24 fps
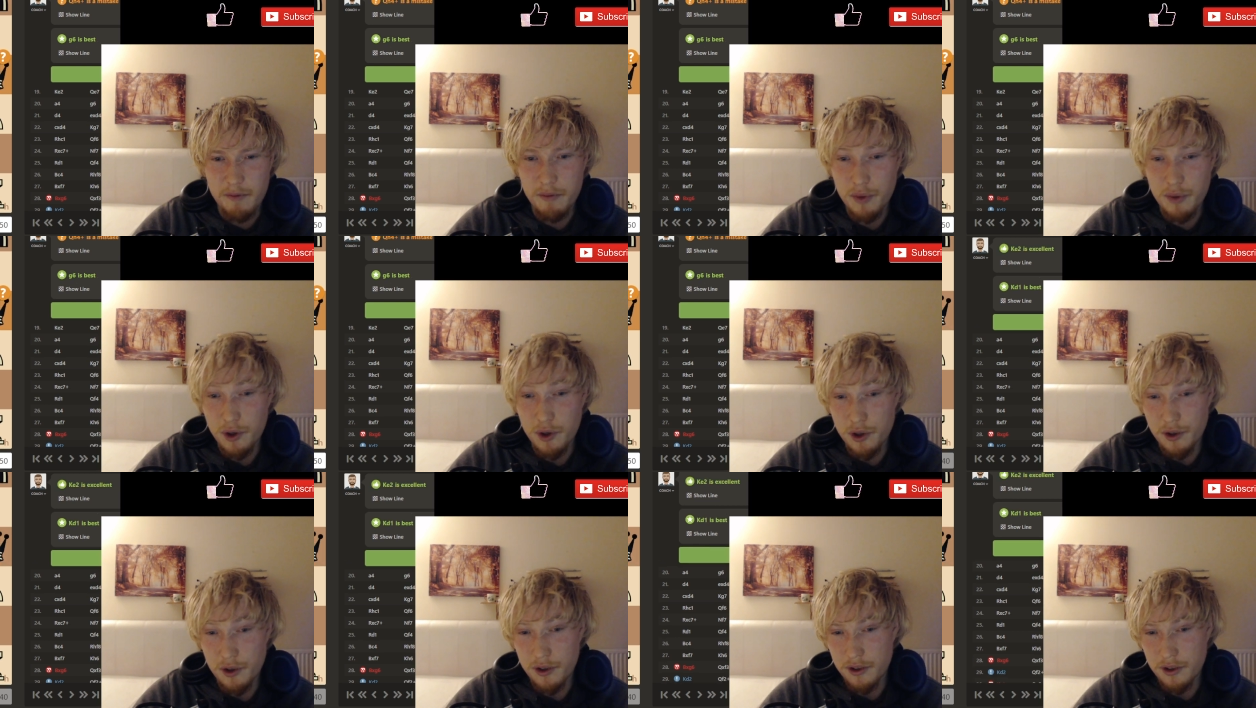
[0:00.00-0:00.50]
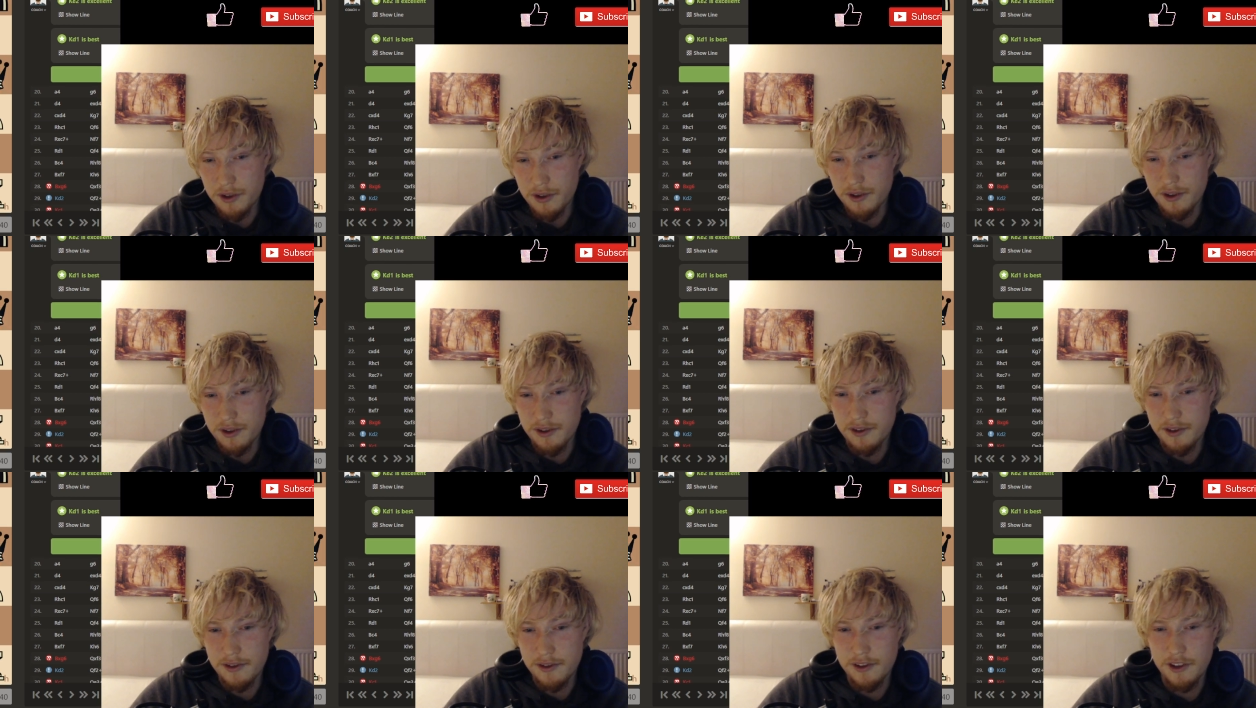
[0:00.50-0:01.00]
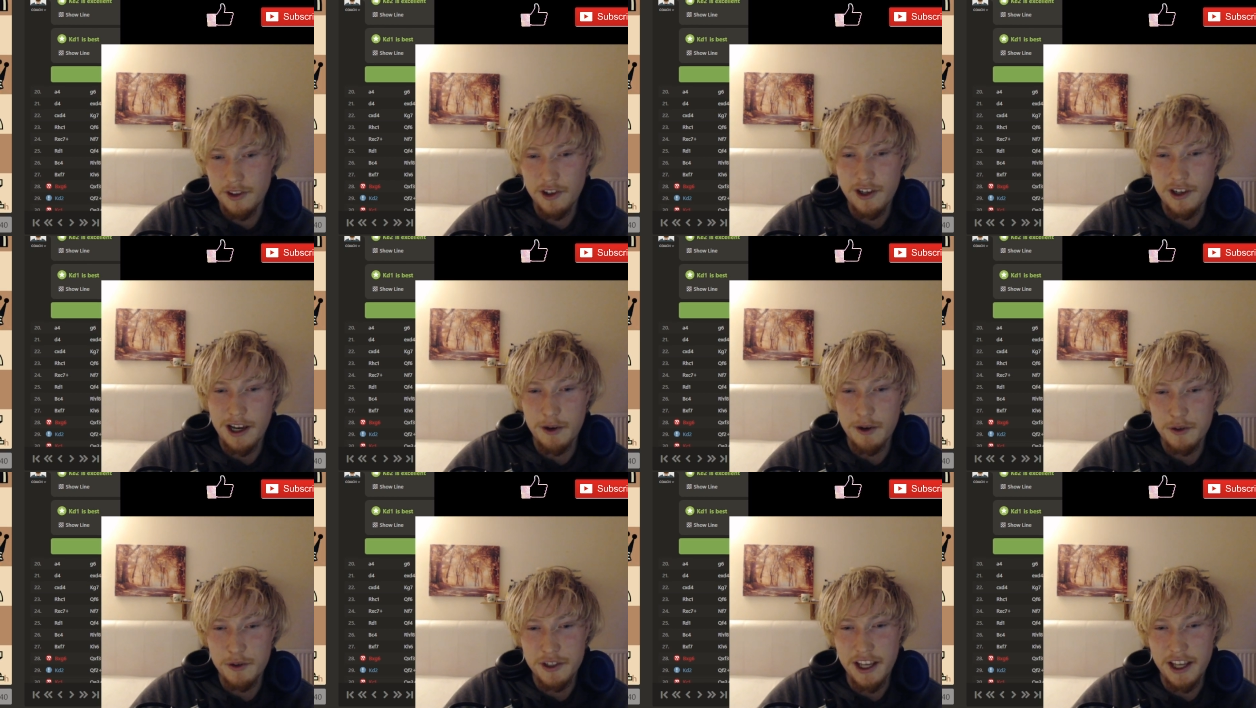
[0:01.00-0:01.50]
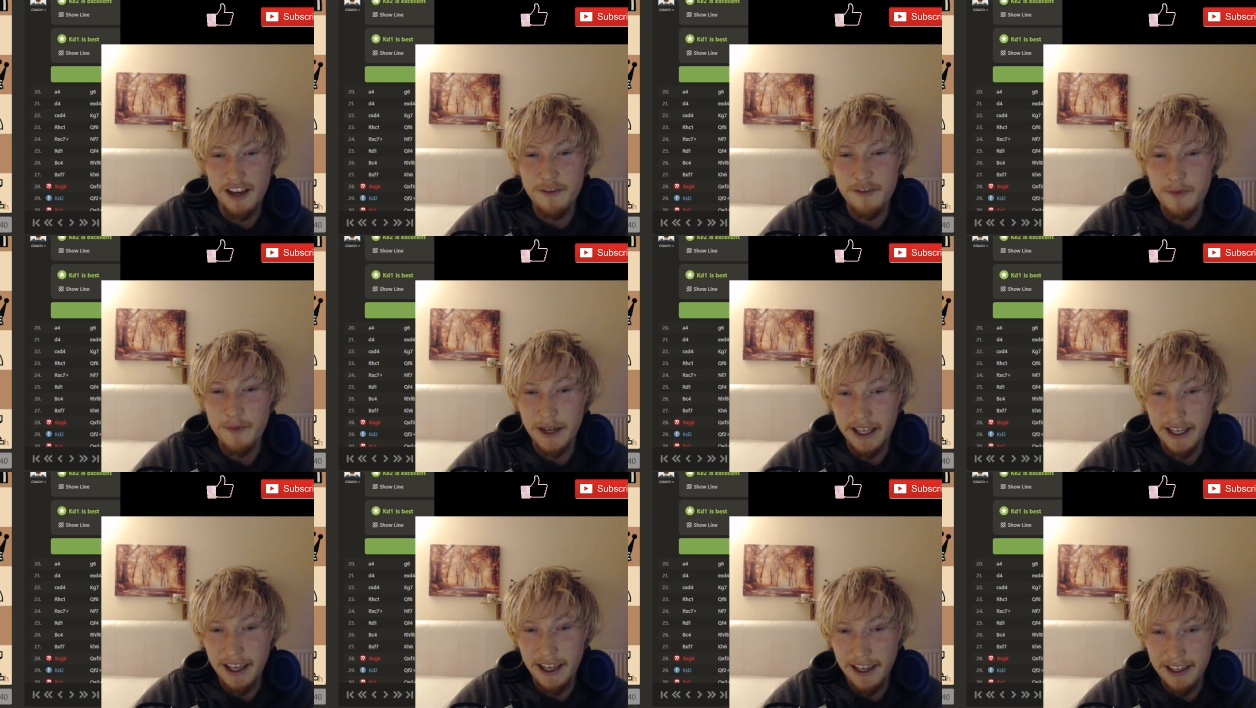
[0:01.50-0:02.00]
But look how safe
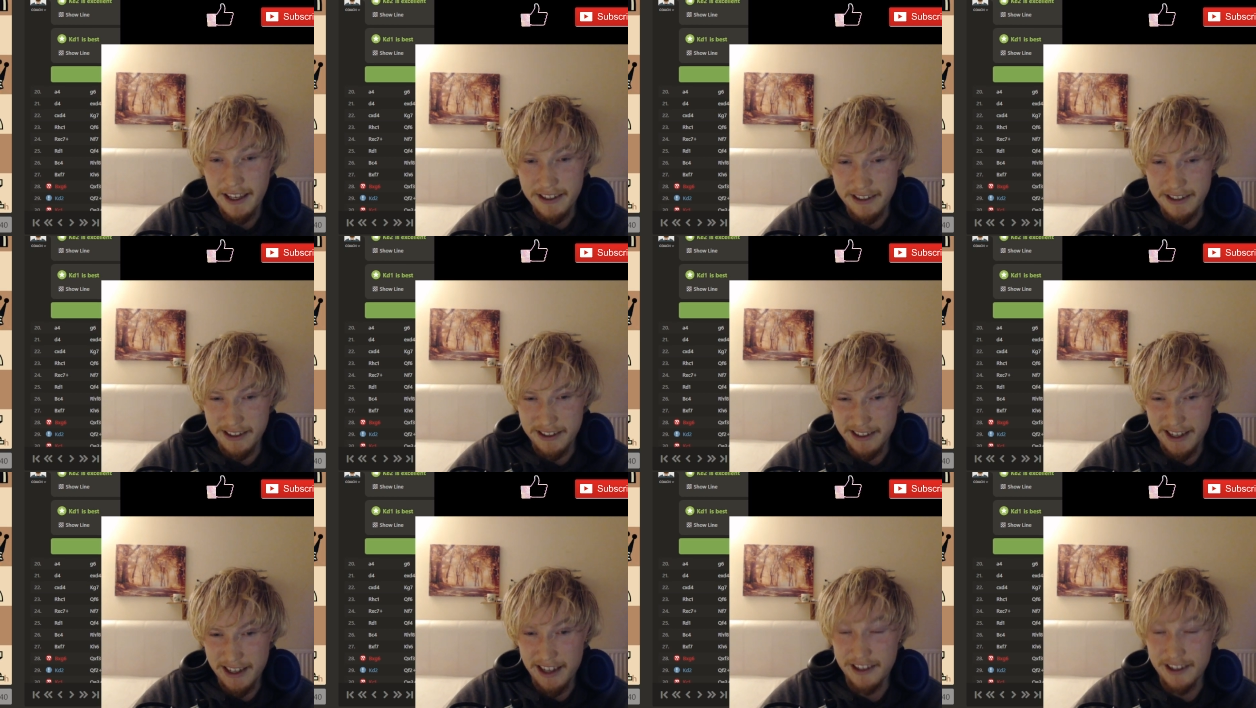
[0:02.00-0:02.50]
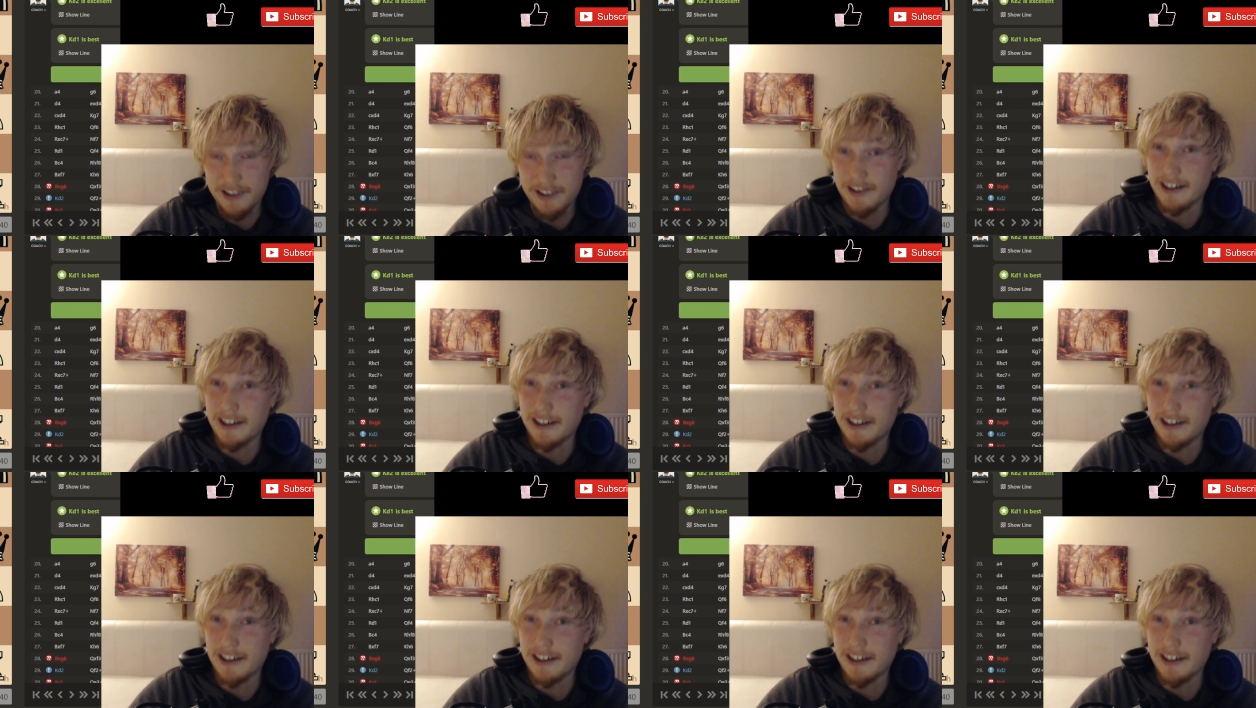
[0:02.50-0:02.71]
my king is in the center.